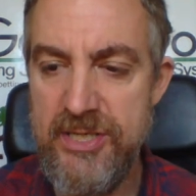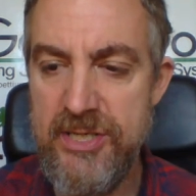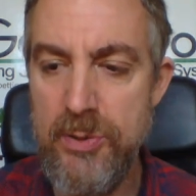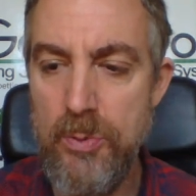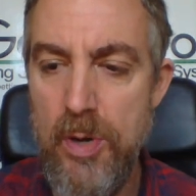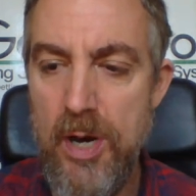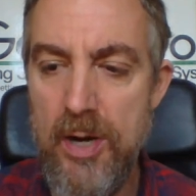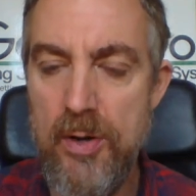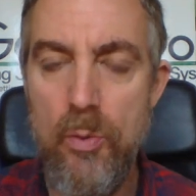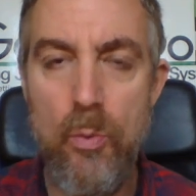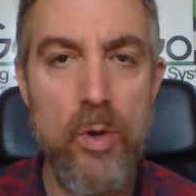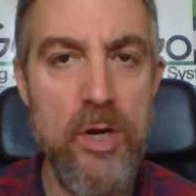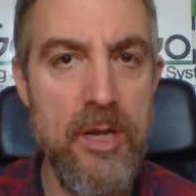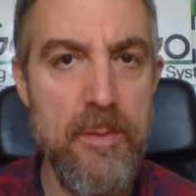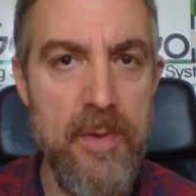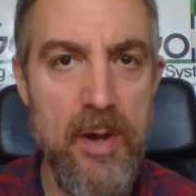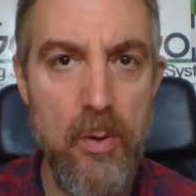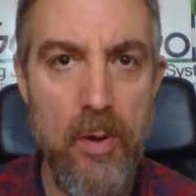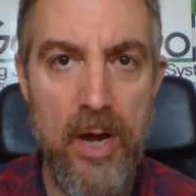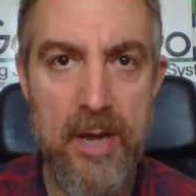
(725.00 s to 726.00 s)
to one,
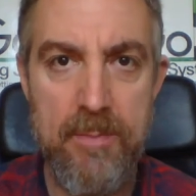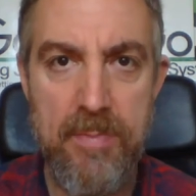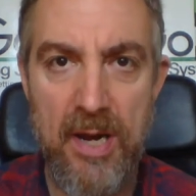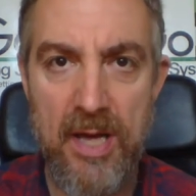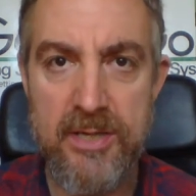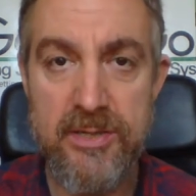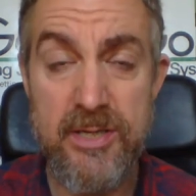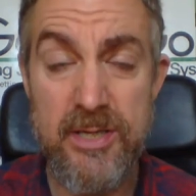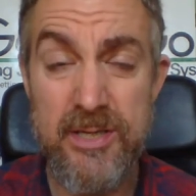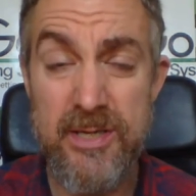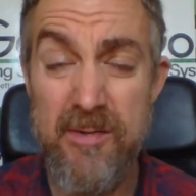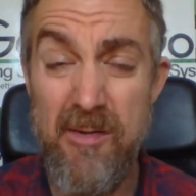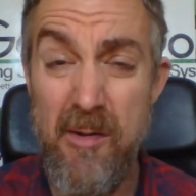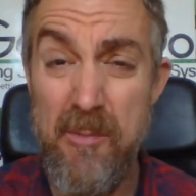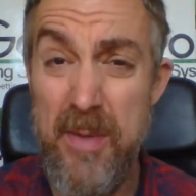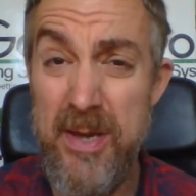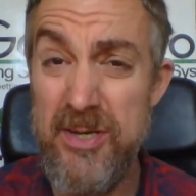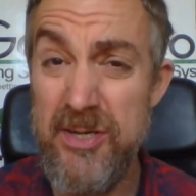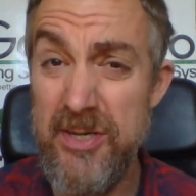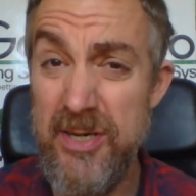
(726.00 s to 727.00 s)
William Hill, eight places. If I
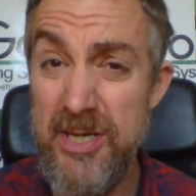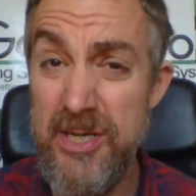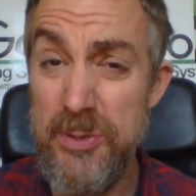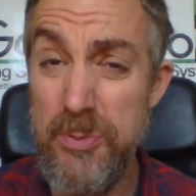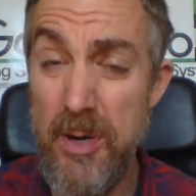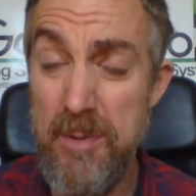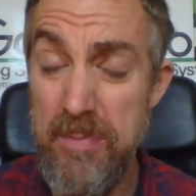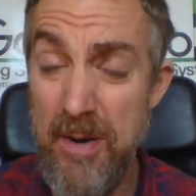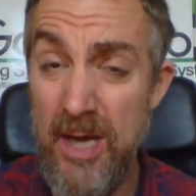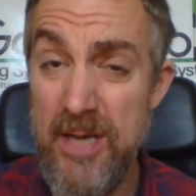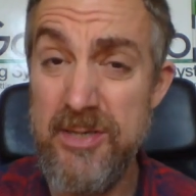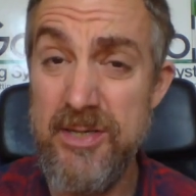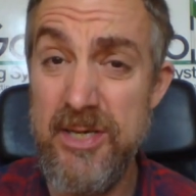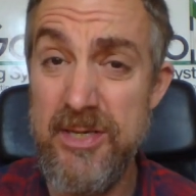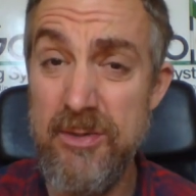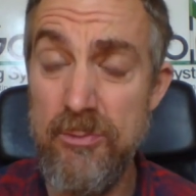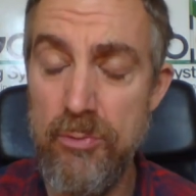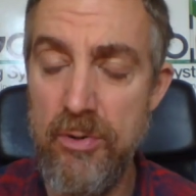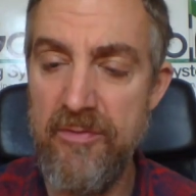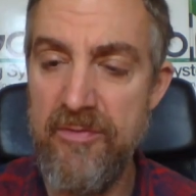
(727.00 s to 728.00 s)
mention each way
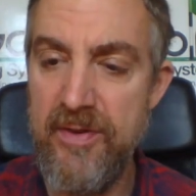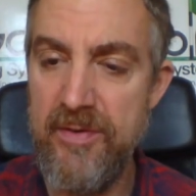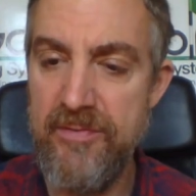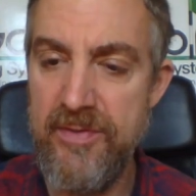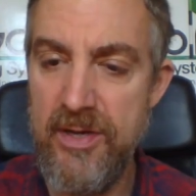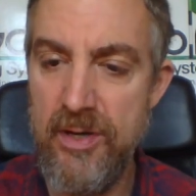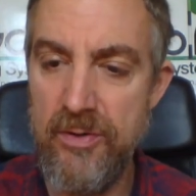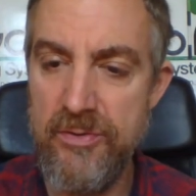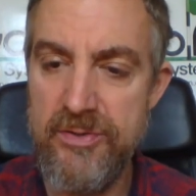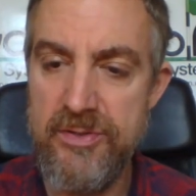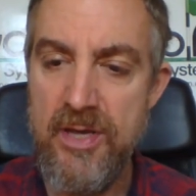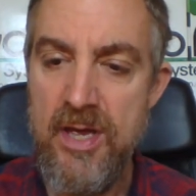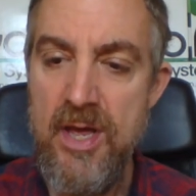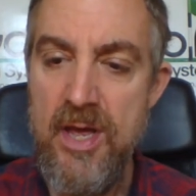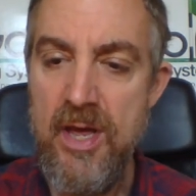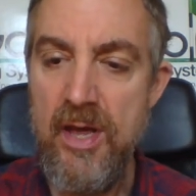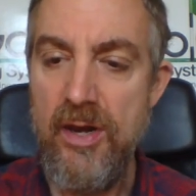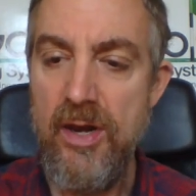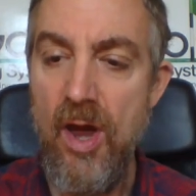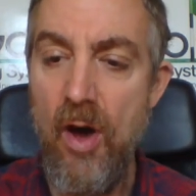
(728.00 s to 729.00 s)
places, all are fifty odds.
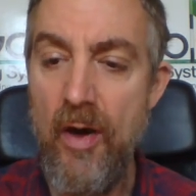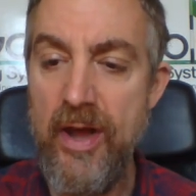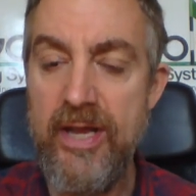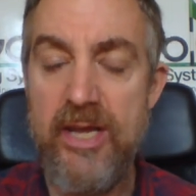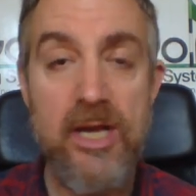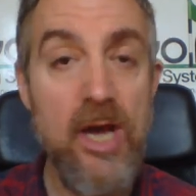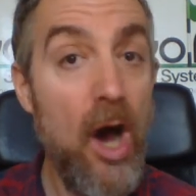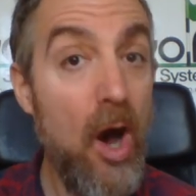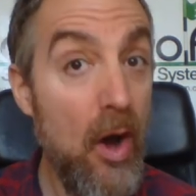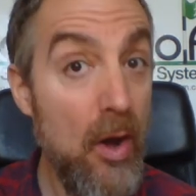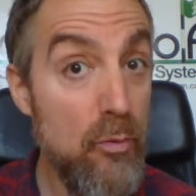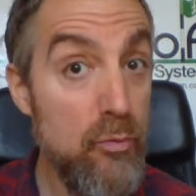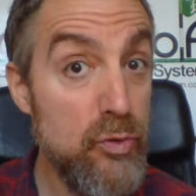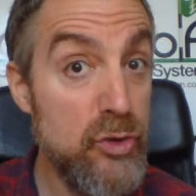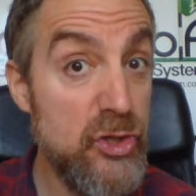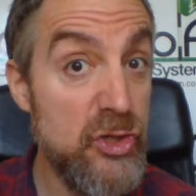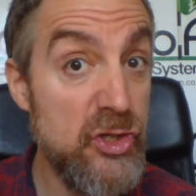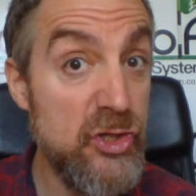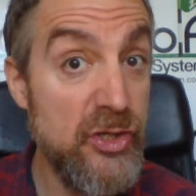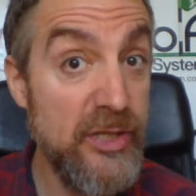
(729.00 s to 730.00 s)
nine, Kyle
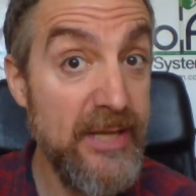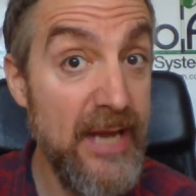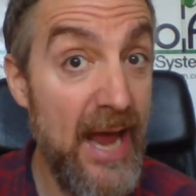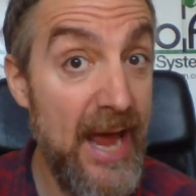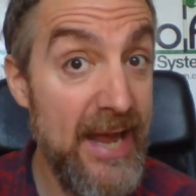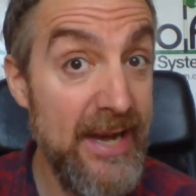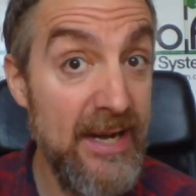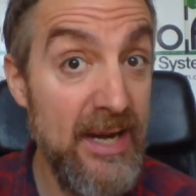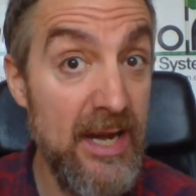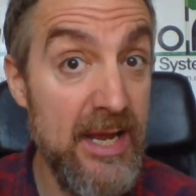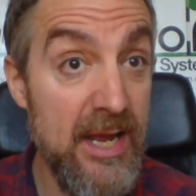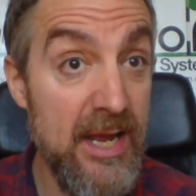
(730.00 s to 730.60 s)
Stanley,